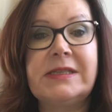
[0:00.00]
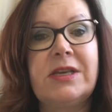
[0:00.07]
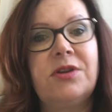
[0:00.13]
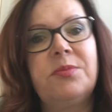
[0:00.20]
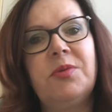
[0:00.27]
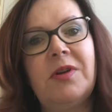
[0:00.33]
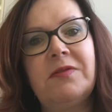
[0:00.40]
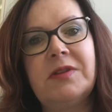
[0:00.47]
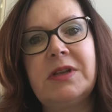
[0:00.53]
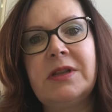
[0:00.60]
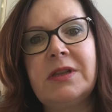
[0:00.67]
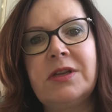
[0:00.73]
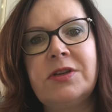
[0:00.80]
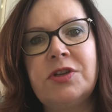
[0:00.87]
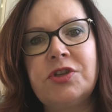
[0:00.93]
that are prevalent
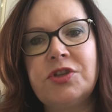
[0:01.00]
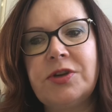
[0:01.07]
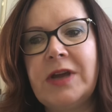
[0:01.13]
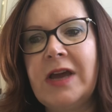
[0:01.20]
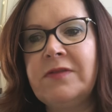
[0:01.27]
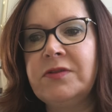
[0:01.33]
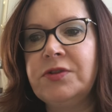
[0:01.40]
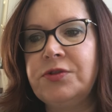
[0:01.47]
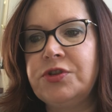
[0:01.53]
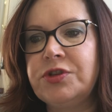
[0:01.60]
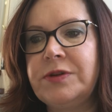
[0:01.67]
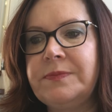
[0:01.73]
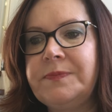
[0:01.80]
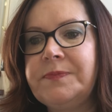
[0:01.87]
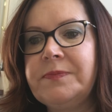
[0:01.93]
in literature. Evolution.